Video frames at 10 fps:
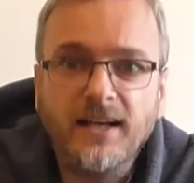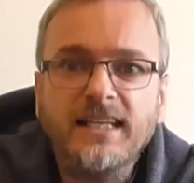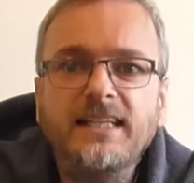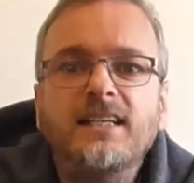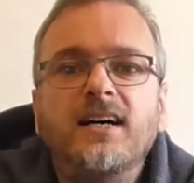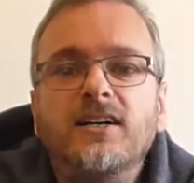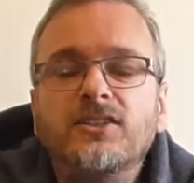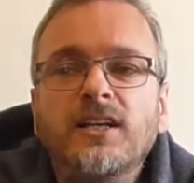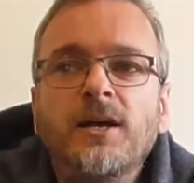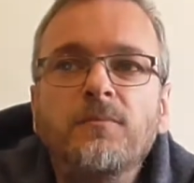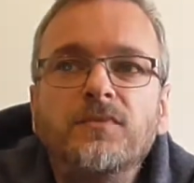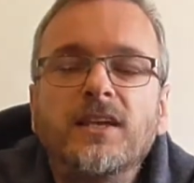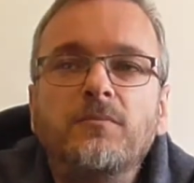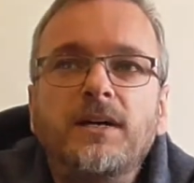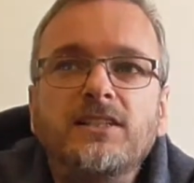e-cards.
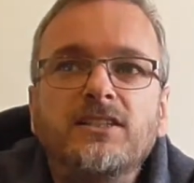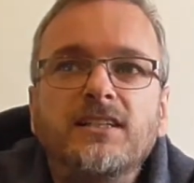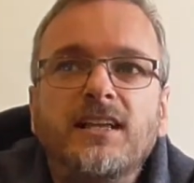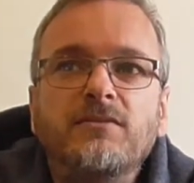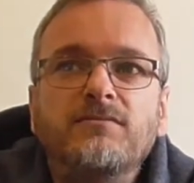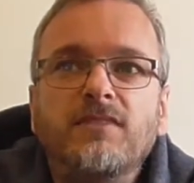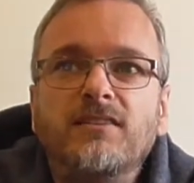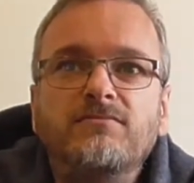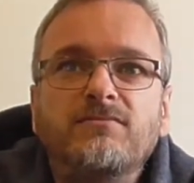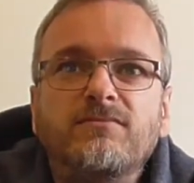Basically, they like